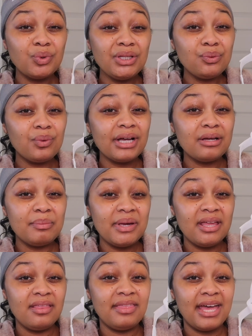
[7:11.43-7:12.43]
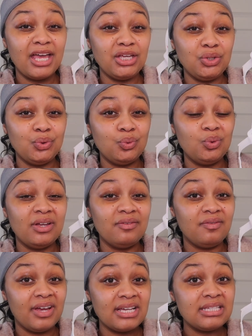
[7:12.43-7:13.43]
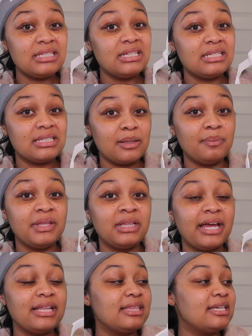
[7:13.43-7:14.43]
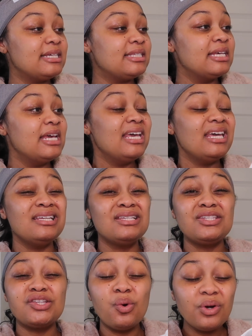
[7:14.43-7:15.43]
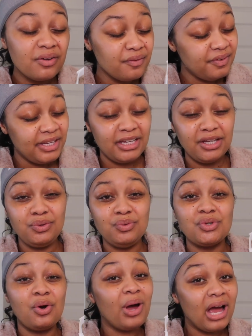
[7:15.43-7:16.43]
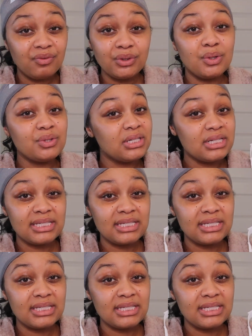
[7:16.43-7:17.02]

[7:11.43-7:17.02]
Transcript: really recommend that you invest in something like this. It is so convenient. You don't have to go to the